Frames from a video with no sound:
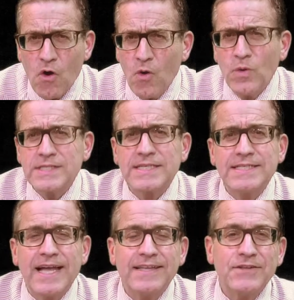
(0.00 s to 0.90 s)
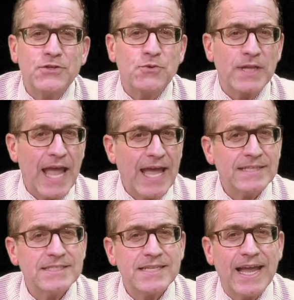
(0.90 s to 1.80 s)
always intended to
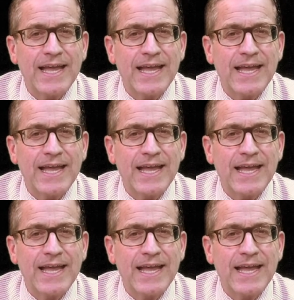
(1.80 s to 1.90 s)
enhance